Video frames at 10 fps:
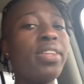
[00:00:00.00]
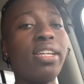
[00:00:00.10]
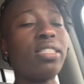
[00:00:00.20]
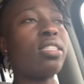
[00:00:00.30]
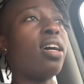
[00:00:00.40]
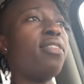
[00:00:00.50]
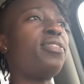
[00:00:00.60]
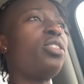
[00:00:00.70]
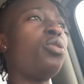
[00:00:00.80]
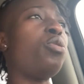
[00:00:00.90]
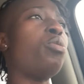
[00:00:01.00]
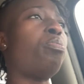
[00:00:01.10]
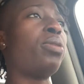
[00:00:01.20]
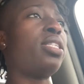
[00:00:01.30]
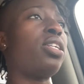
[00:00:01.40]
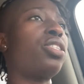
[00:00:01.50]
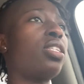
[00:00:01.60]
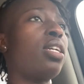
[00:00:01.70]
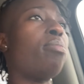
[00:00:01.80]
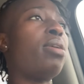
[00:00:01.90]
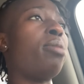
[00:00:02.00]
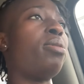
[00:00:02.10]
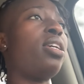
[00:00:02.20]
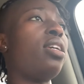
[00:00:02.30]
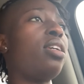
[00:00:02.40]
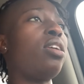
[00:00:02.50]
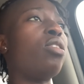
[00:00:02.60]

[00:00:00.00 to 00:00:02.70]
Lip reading: It is tough to potentially maybe,